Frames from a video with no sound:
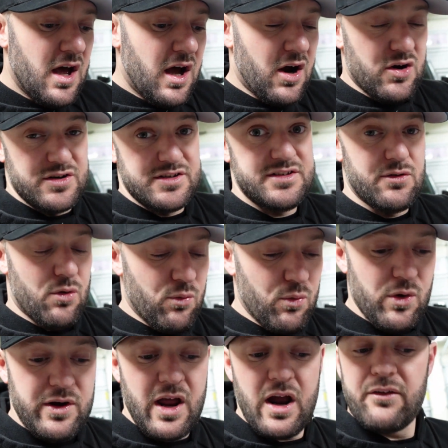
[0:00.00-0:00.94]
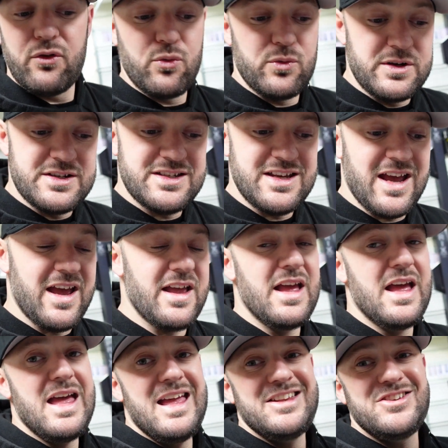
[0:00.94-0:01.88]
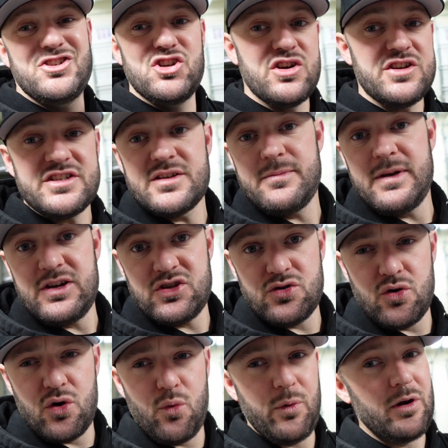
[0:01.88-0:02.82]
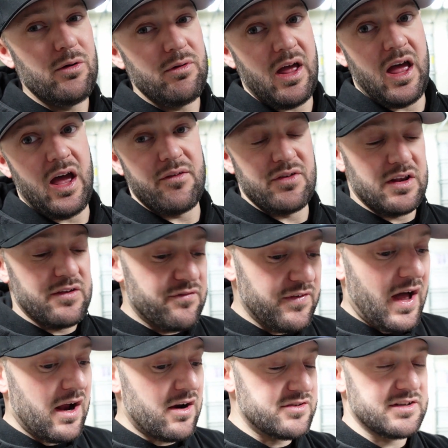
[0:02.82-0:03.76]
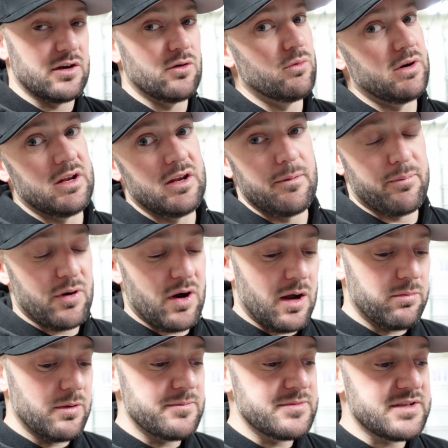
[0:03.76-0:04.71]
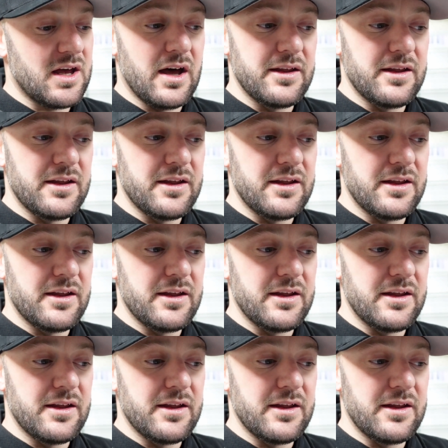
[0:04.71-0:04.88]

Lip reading: or 0-1, however you wanna say, just to make sure we don't have any fires, I don't want any problems.